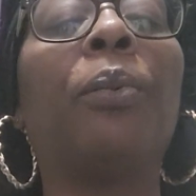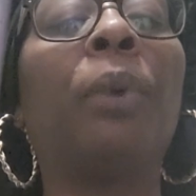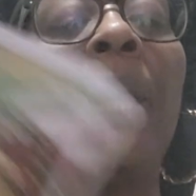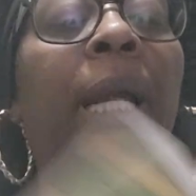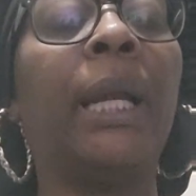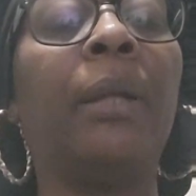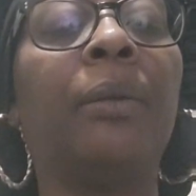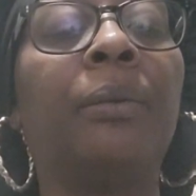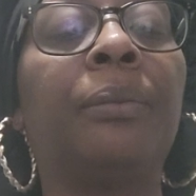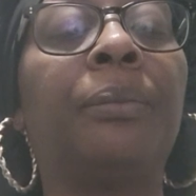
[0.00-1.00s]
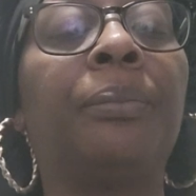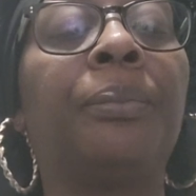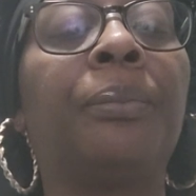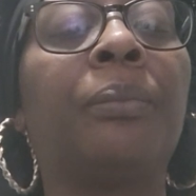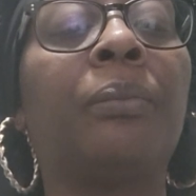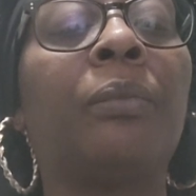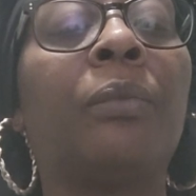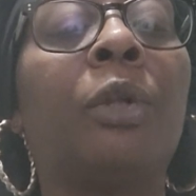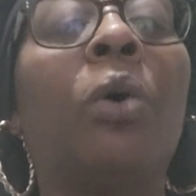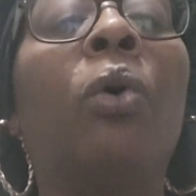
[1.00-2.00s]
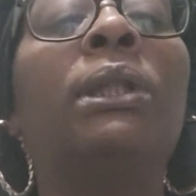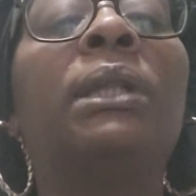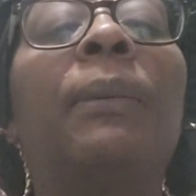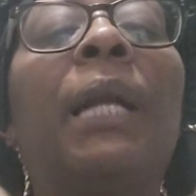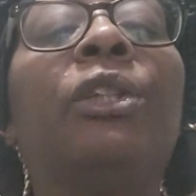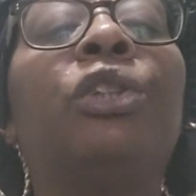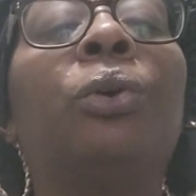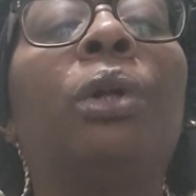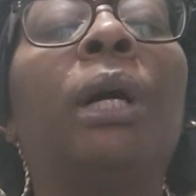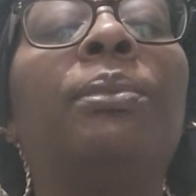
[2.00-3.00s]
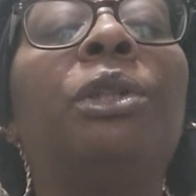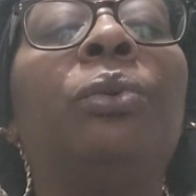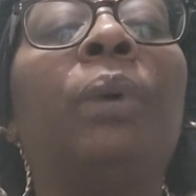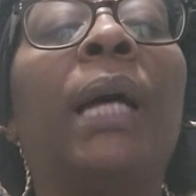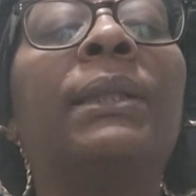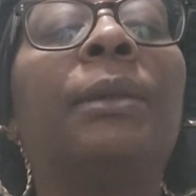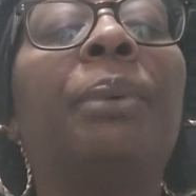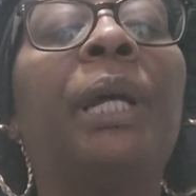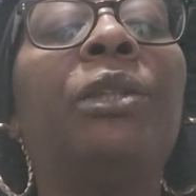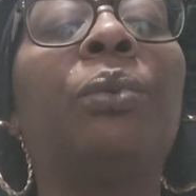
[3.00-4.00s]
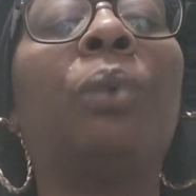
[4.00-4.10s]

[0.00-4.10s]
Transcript: way or somebody showing up to you as the page of